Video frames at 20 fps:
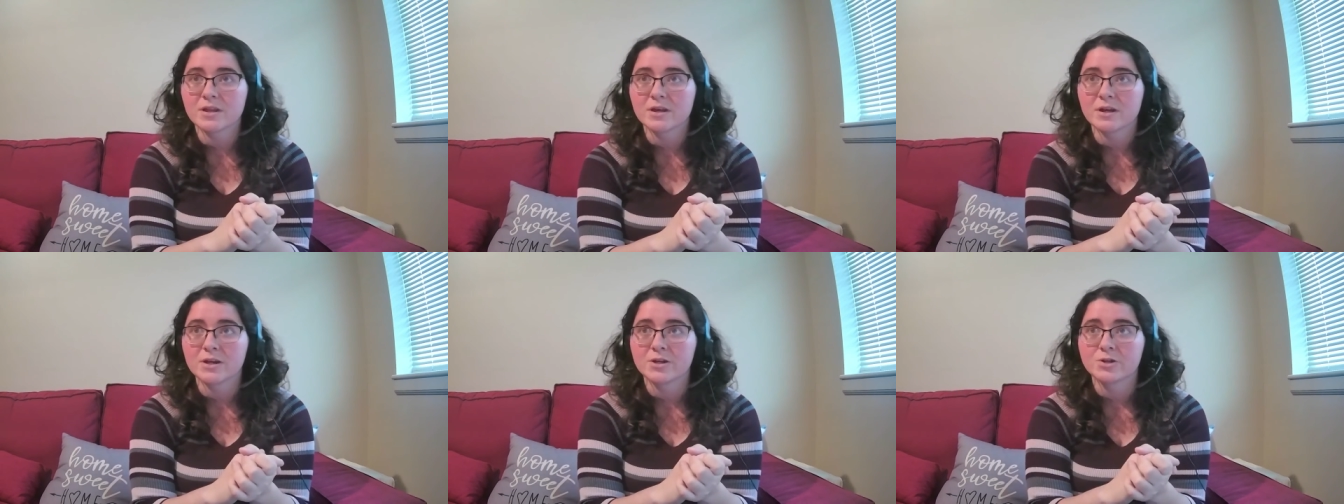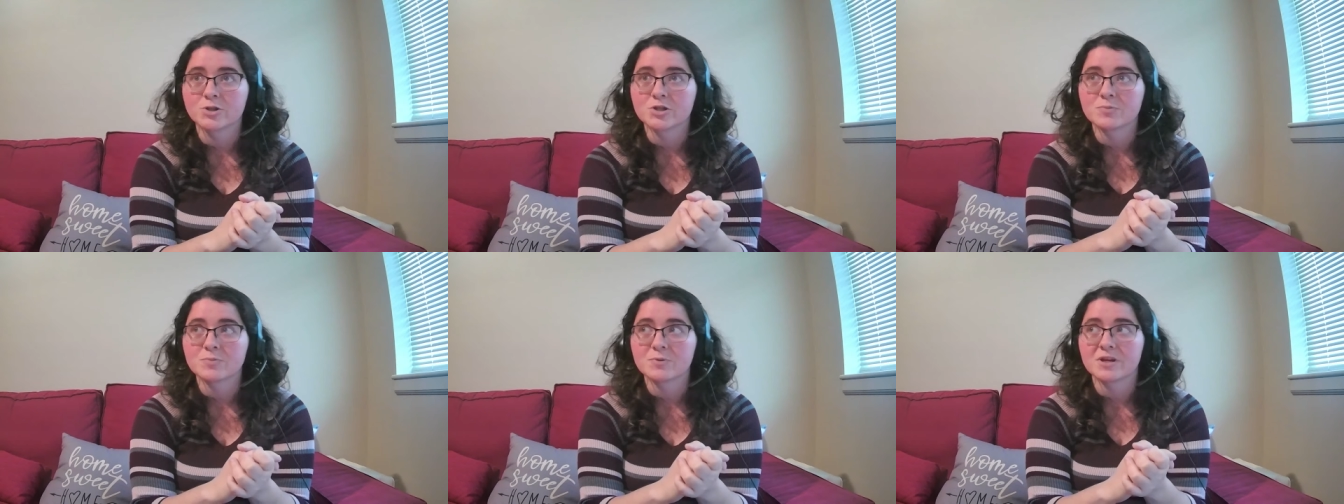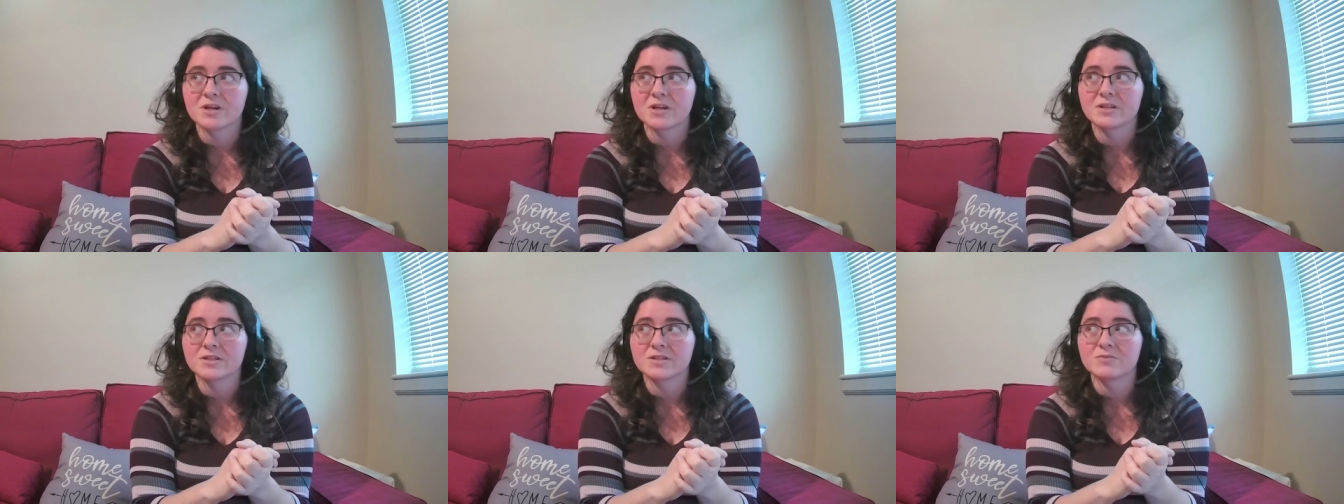uh, just
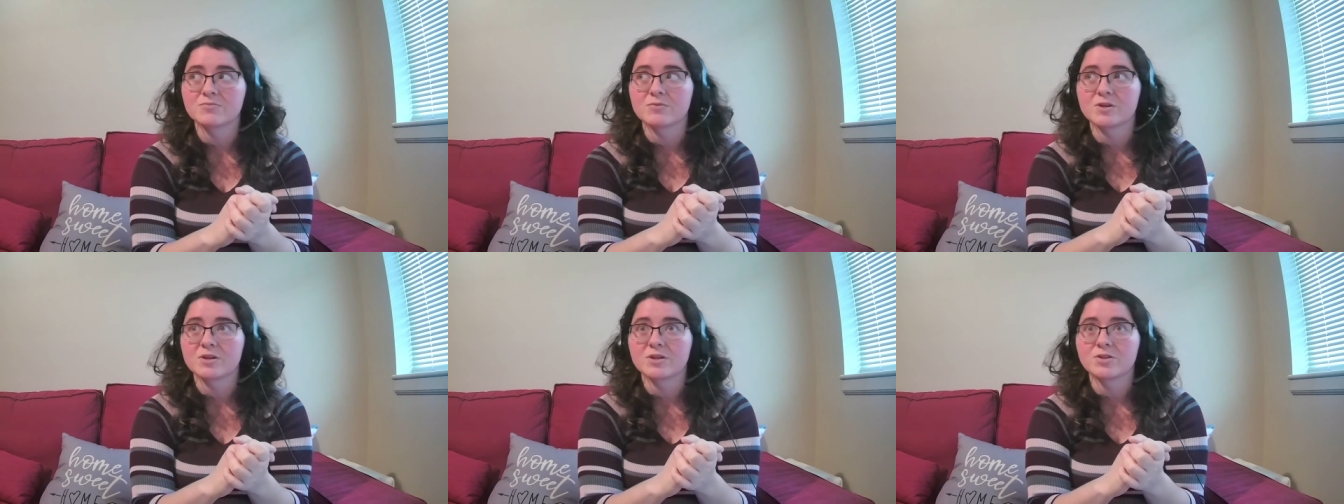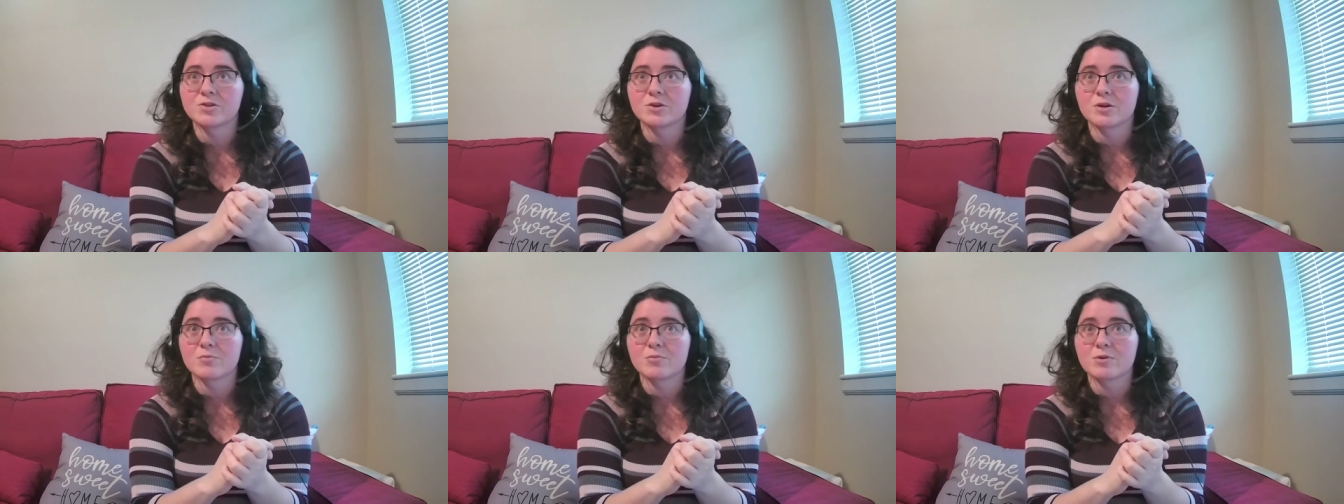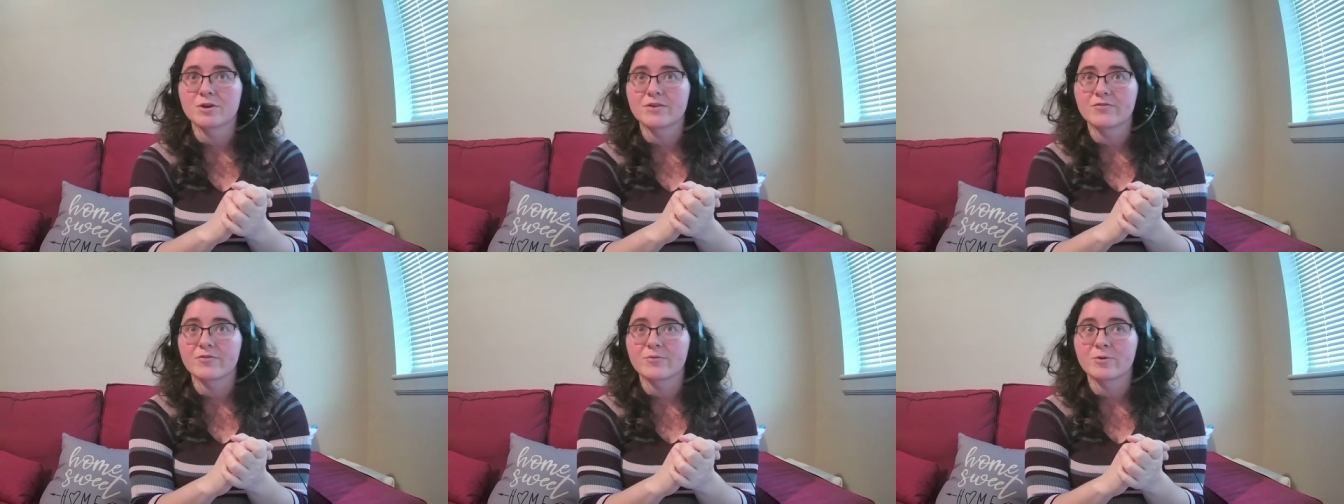because we took a
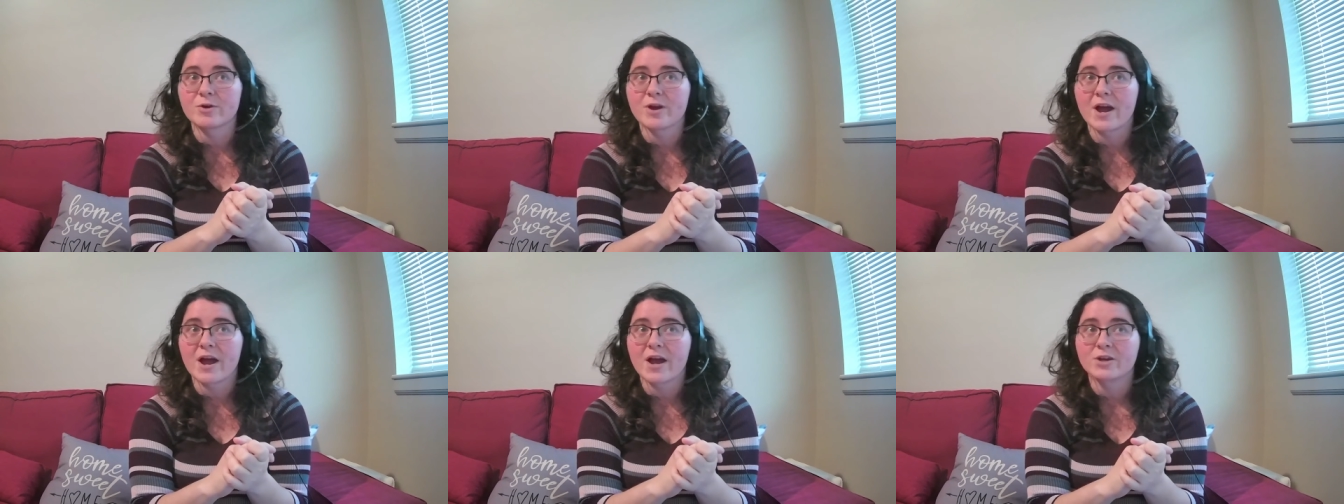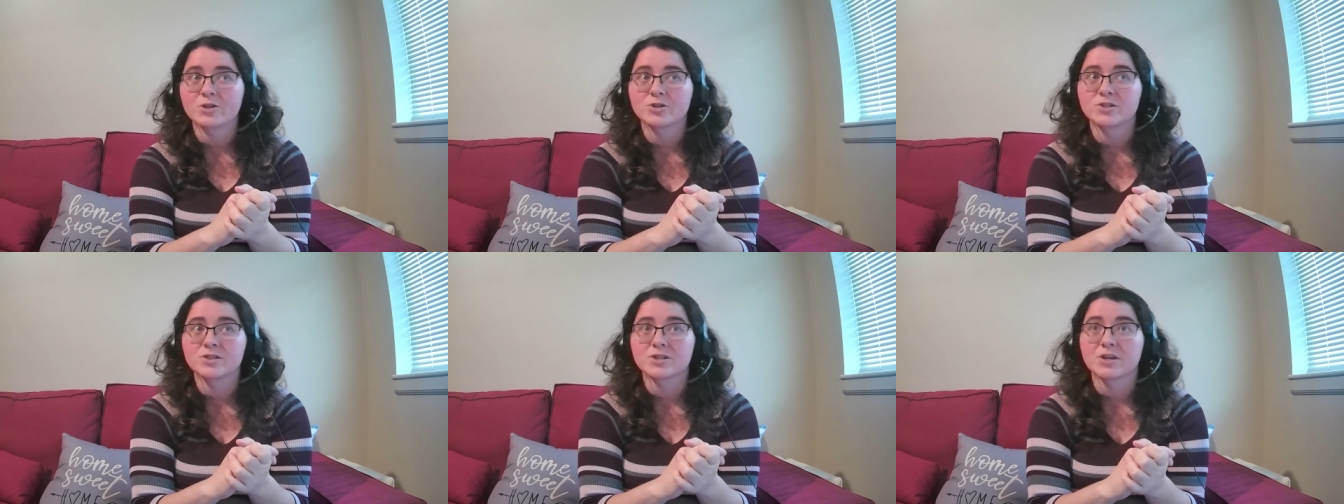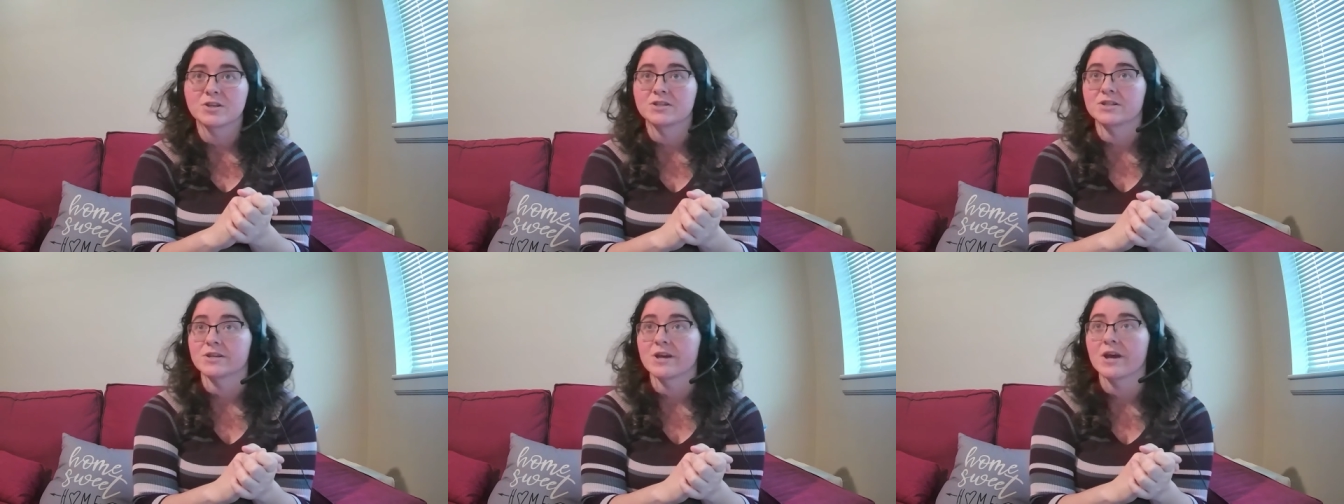break from reactions
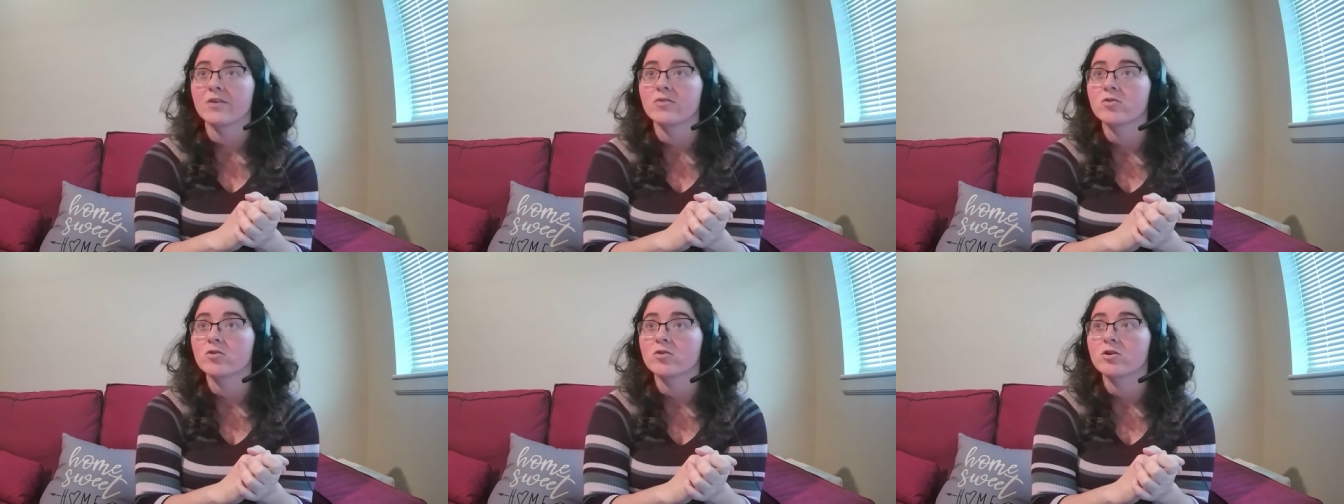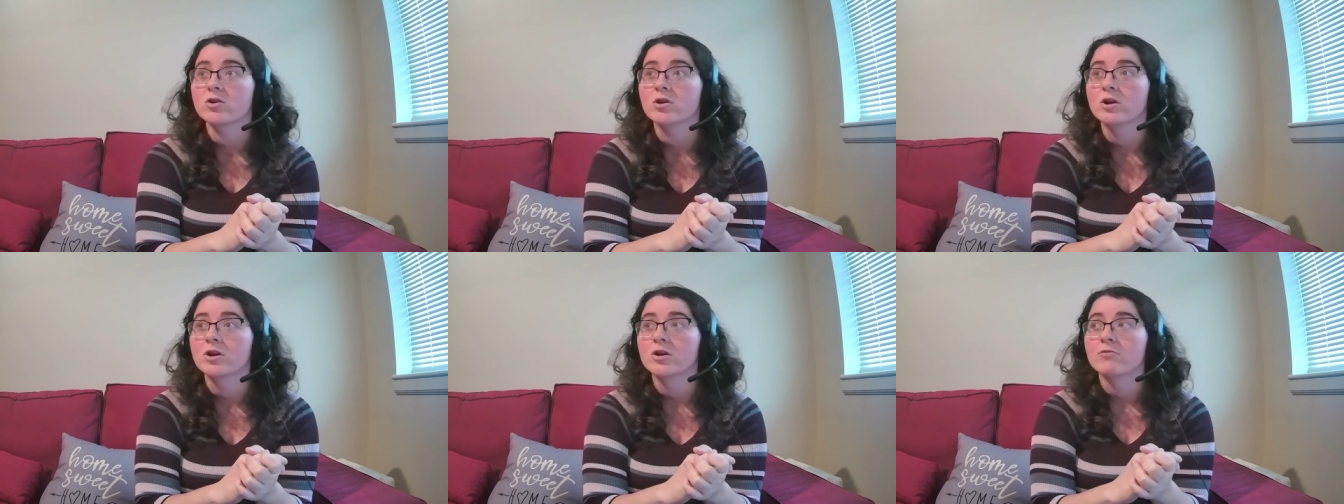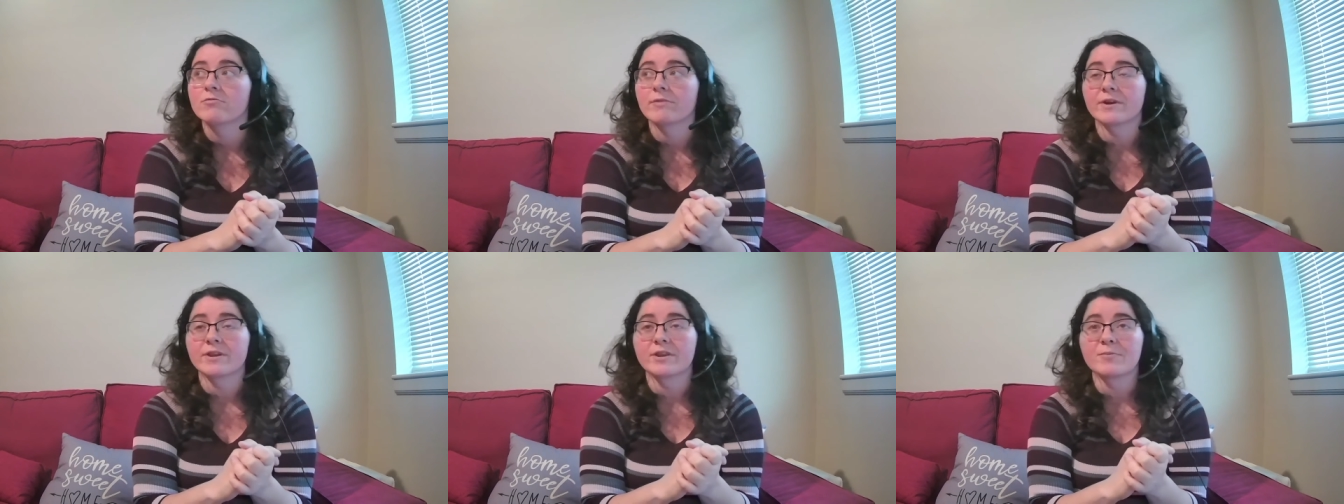altogether
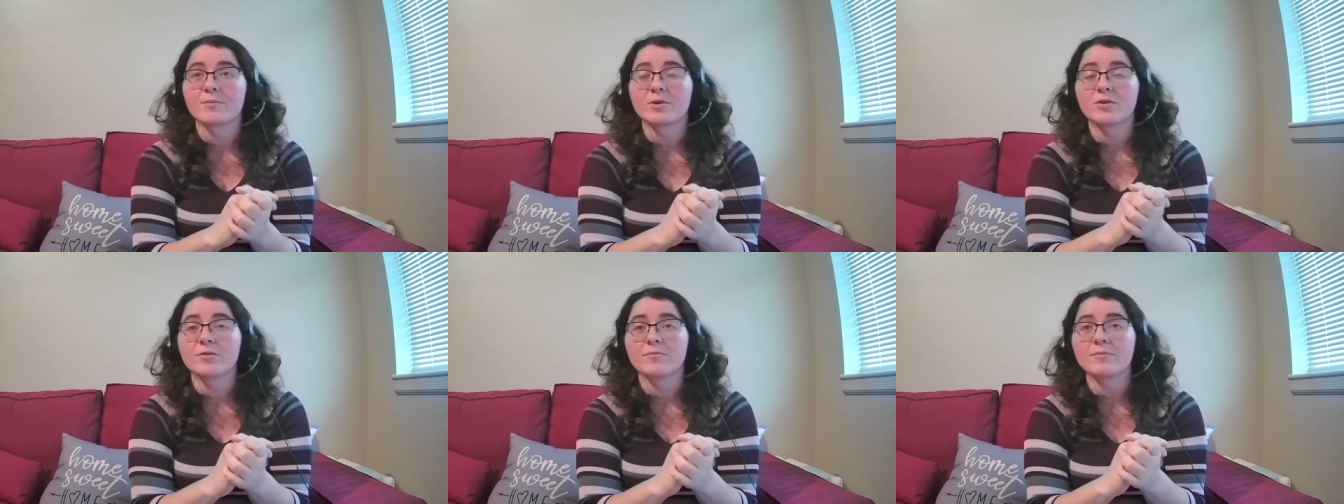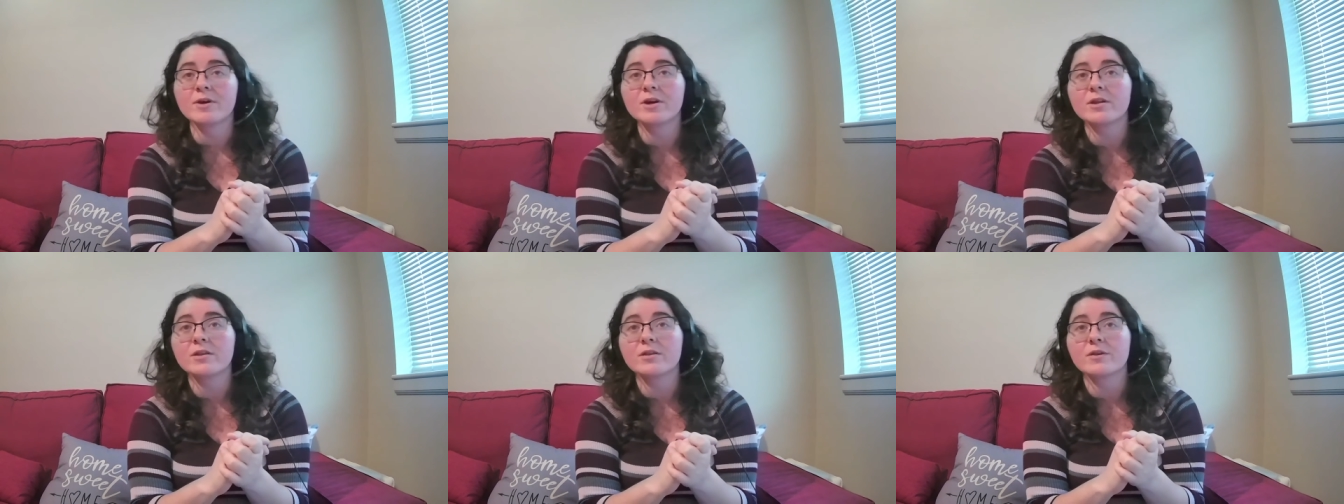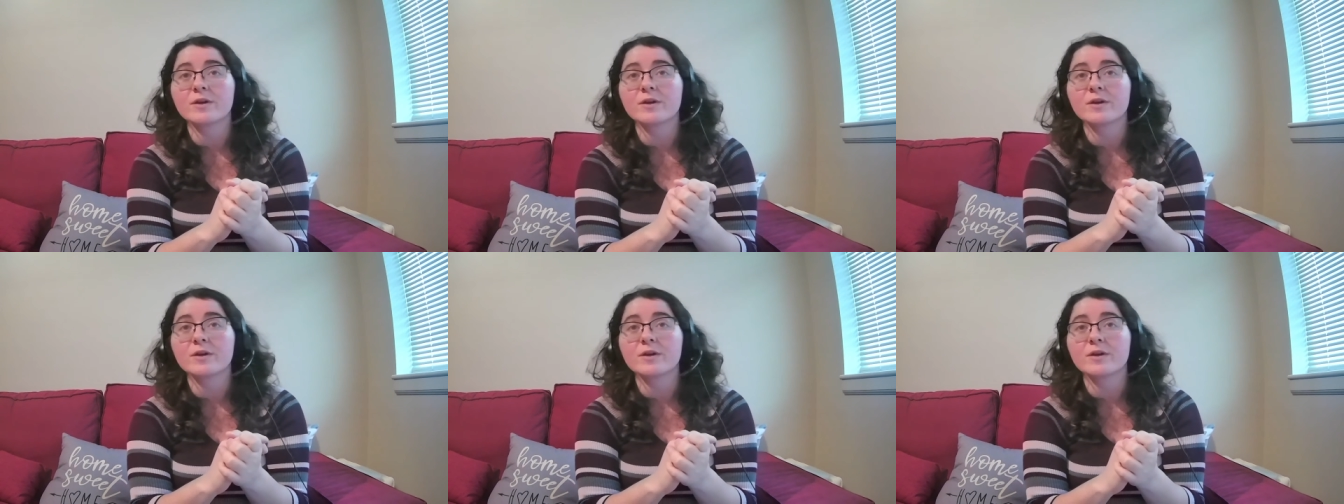right in the middle of the month,